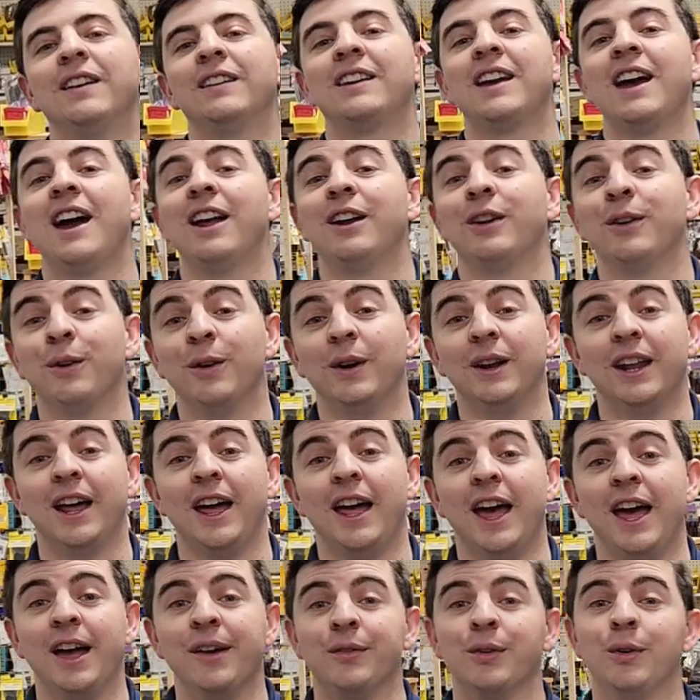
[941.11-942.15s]
category
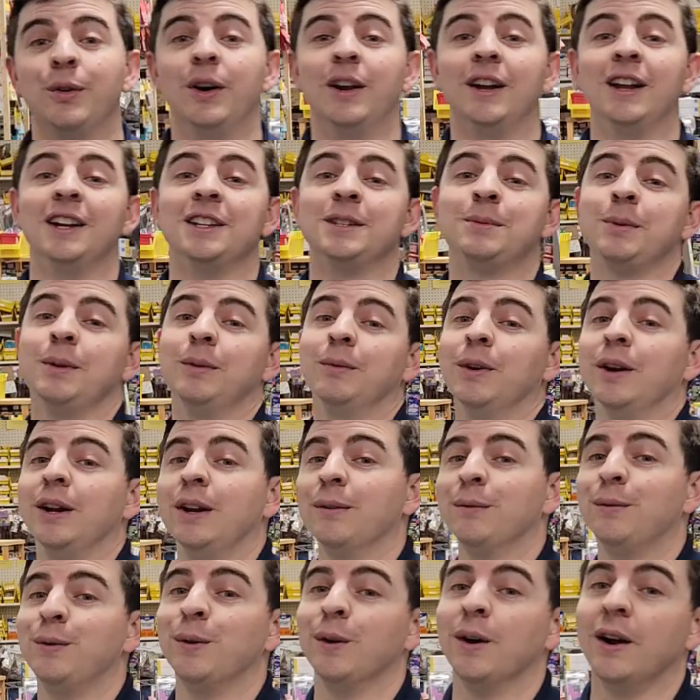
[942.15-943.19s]
that everyone has been
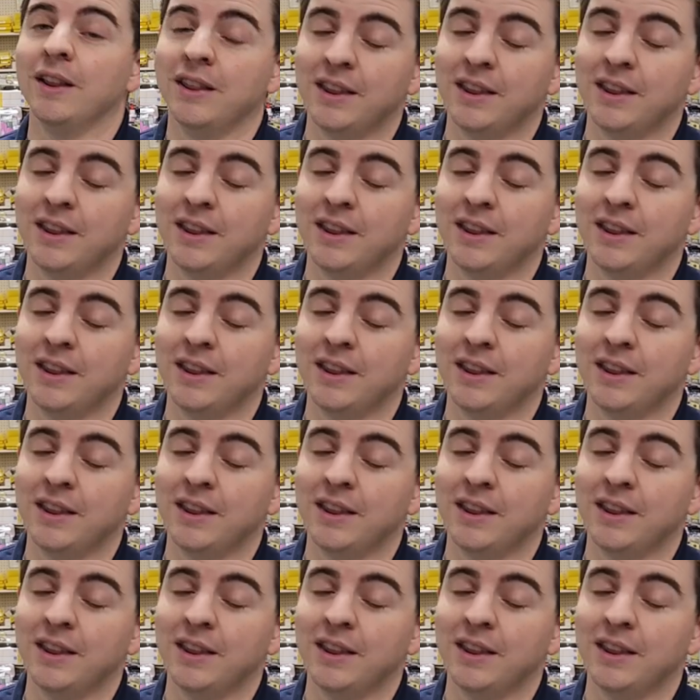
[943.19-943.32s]
waiting for.